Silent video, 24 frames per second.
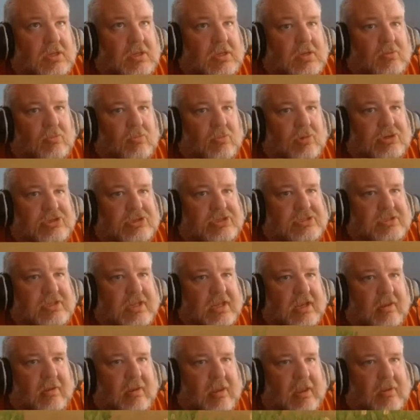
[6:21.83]
we're
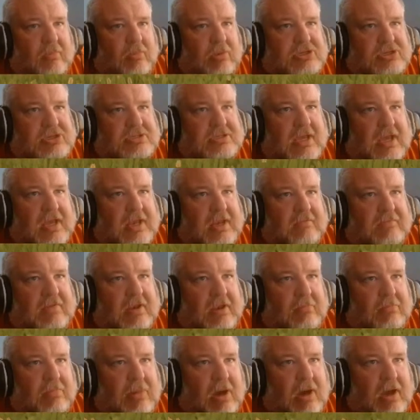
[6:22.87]
just kind of in a
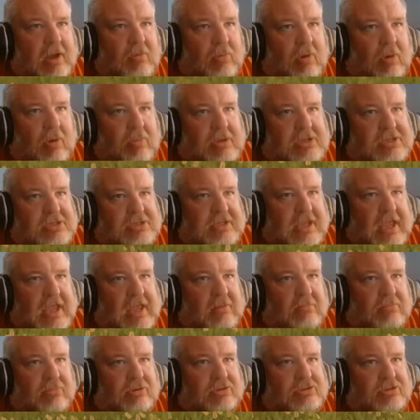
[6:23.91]
bind where we just
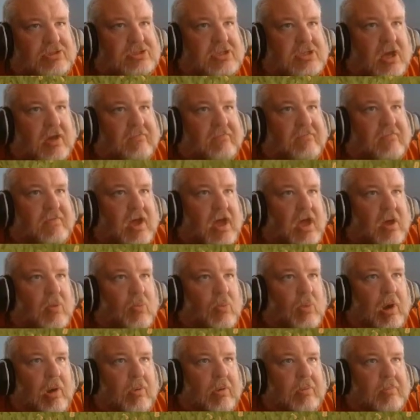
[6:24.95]
can't put stuff
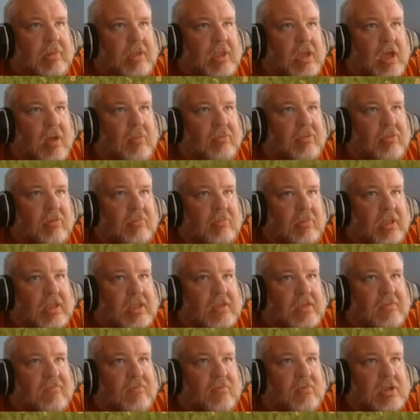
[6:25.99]
where it would be
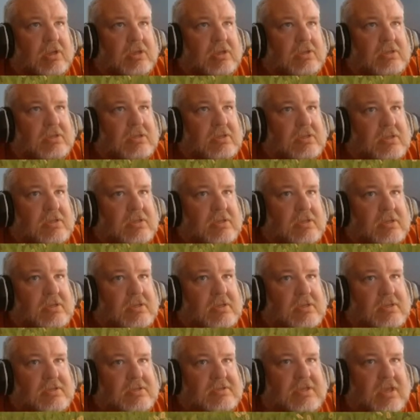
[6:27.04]
optimally for it.
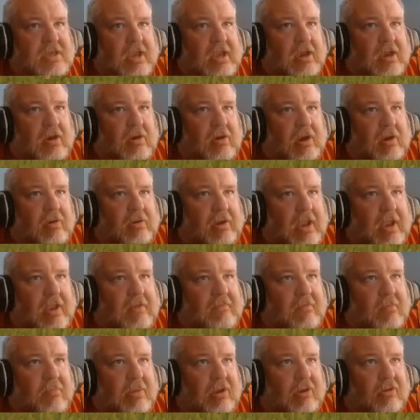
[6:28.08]
See here, I only have
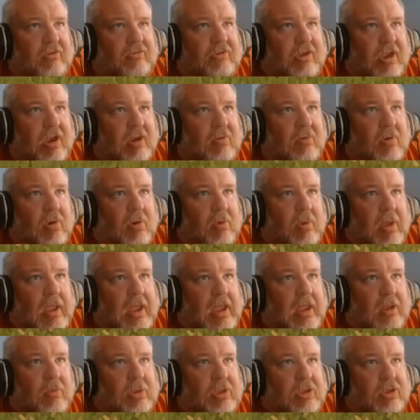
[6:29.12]
a bigger scarecrow,
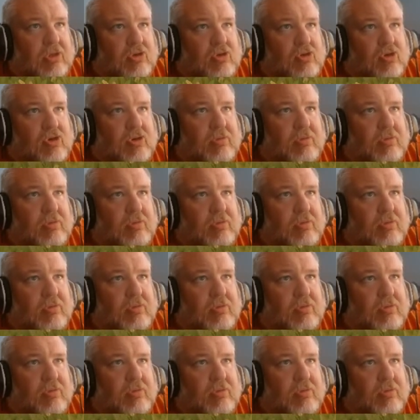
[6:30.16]
and we could